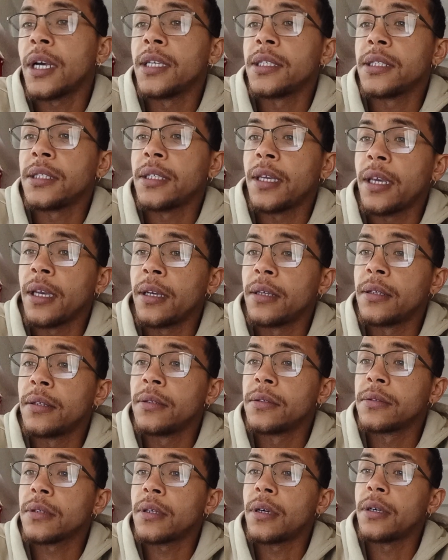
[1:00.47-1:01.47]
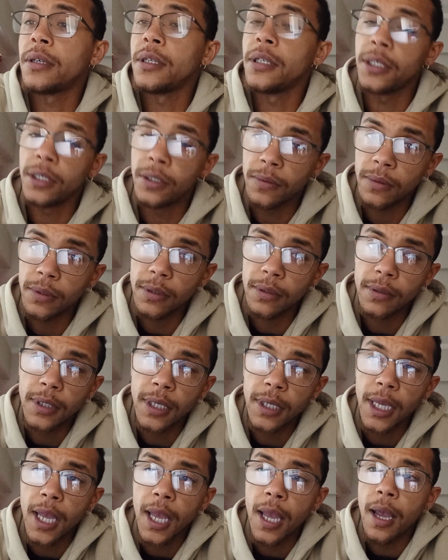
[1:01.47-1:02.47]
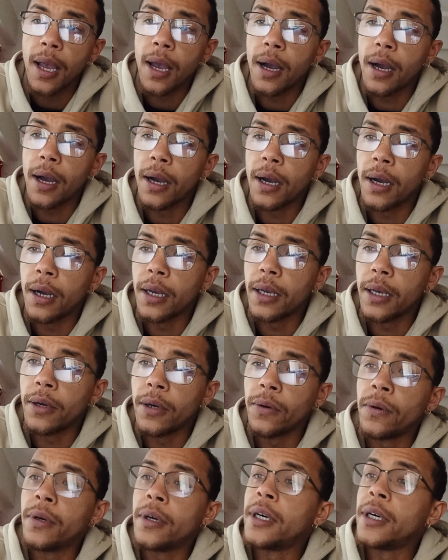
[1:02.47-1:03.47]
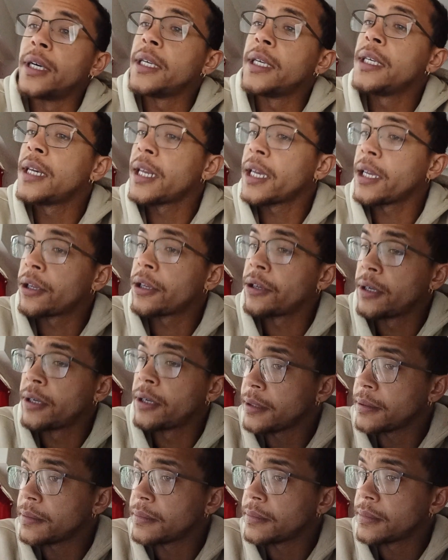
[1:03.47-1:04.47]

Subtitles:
and angles are equal, or a irregular